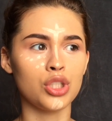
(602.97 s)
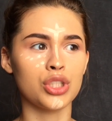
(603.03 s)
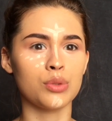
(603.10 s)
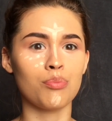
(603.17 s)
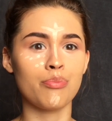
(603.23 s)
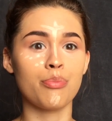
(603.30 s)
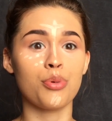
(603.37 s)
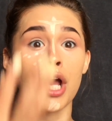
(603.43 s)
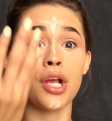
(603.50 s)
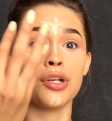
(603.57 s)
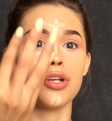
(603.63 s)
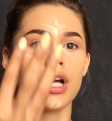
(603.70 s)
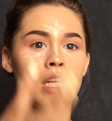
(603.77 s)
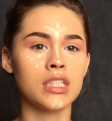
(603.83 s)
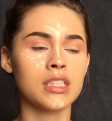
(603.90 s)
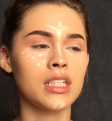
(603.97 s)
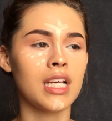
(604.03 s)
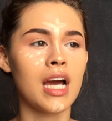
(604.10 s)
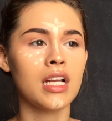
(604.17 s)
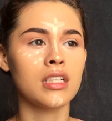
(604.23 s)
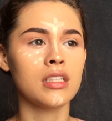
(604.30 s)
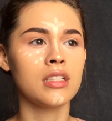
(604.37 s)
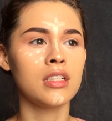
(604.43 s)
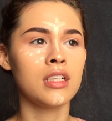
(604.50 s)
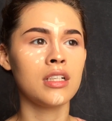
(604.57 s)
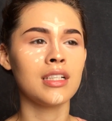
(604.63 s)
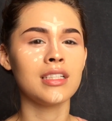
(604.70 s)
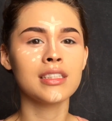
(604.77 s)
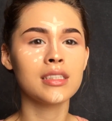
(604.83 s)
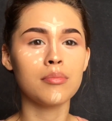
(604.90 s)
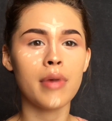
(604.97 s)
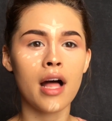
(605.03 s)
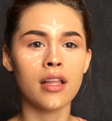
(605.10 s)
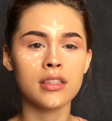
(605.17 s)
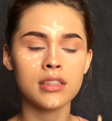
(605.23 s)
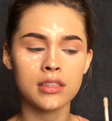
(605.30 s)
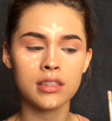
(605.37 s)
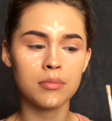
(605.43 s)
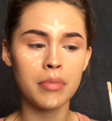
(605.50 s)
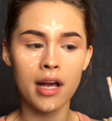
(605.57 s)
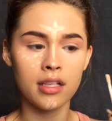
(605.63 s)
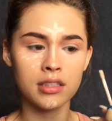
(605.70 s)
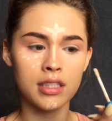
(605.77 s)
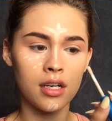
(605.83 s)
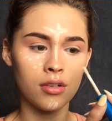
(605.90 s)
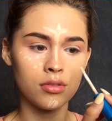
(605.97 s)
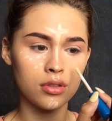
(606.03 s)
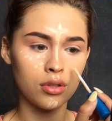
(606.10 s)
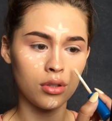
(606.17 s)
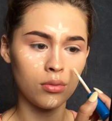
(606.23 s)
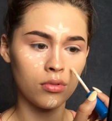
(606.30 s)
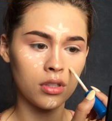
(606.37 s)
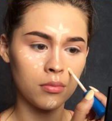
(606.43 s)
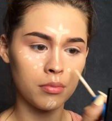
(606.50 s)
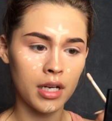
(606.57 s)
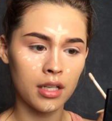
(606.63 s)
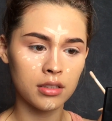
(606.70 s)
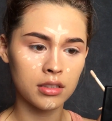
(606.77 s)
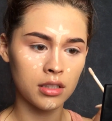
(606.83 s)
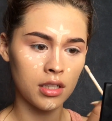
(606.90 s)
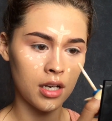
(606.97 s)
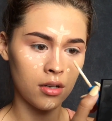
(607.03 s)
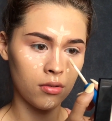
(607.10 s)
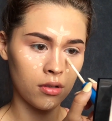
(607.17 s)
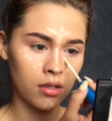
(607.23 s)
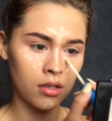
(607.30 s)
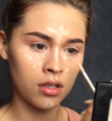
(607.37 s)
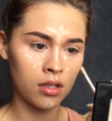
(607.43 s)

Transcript: just bright under eyes, it kind of doesn't balance out, so you want to balance it out.